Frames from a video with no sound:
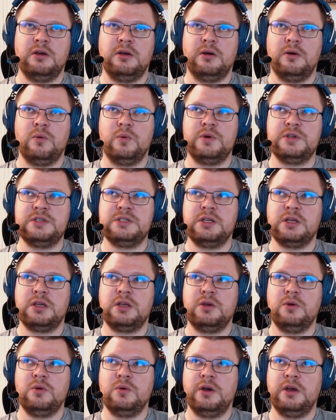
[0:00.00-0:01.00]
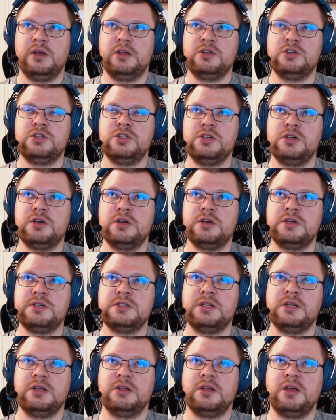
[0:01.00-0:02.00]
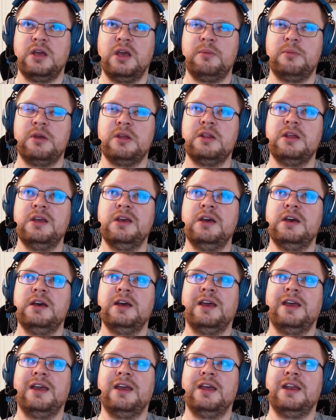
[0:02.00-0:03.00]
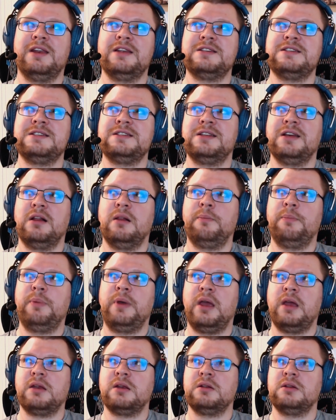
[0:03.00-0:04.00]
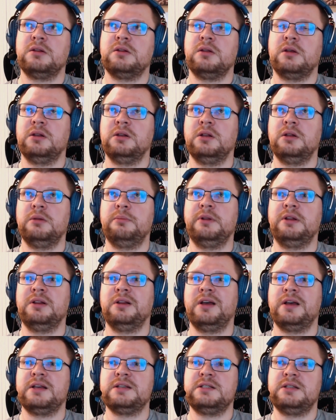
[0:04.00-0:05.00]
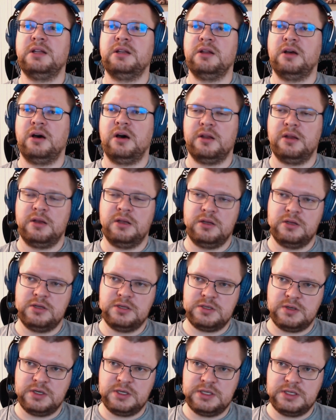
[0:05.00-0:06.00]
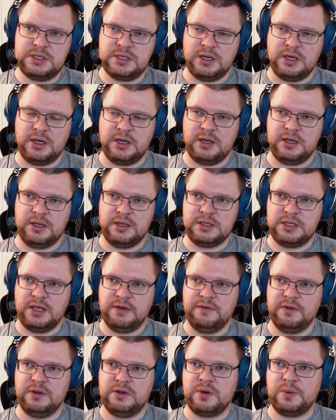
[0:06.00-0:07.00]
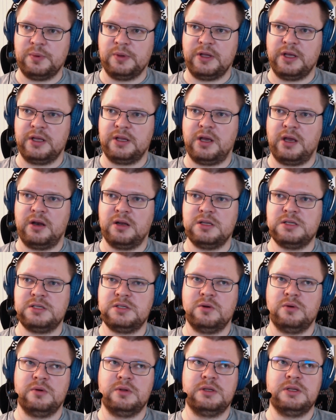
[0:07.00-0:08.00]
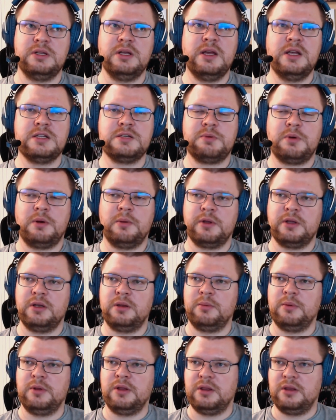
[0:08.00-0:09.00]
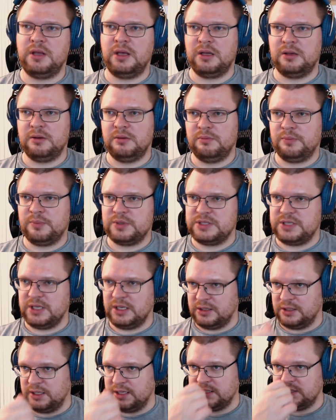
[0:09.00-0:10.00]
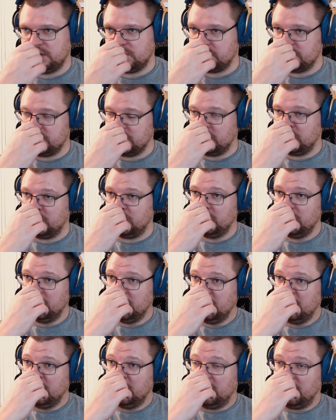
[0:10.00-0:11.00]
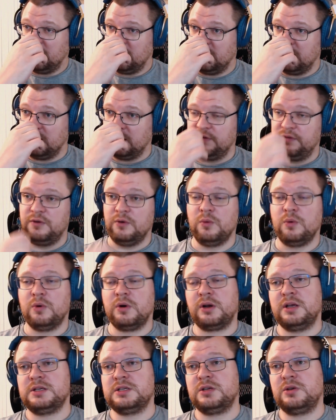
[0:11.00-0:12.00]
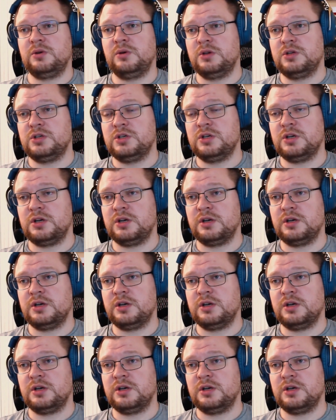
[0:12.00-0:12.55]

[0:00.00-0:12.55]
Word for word: with the QA engineers in gaming, it is still paying a little bit less than other industries, uh, even AAA titles. So it's probably going to be 10% less or so uh, if you work as a QA engineer